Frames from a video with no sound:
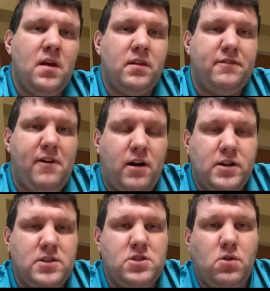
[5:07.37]
if the
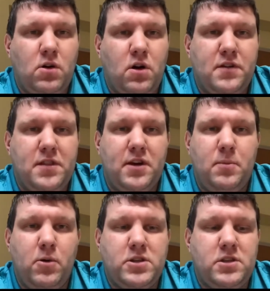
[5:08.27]
Falcons score over 30
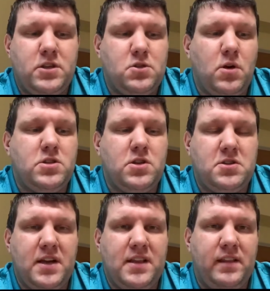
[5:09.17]
points in this one. So
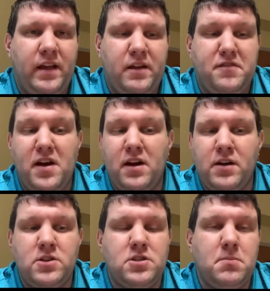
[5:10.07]
take the Atlanta
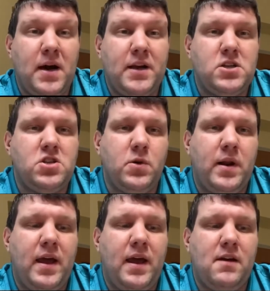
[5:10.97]
Falcons minus
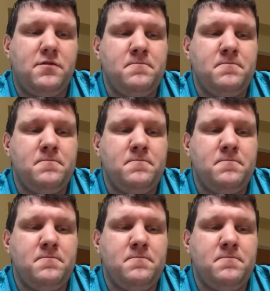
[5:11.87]
2.5.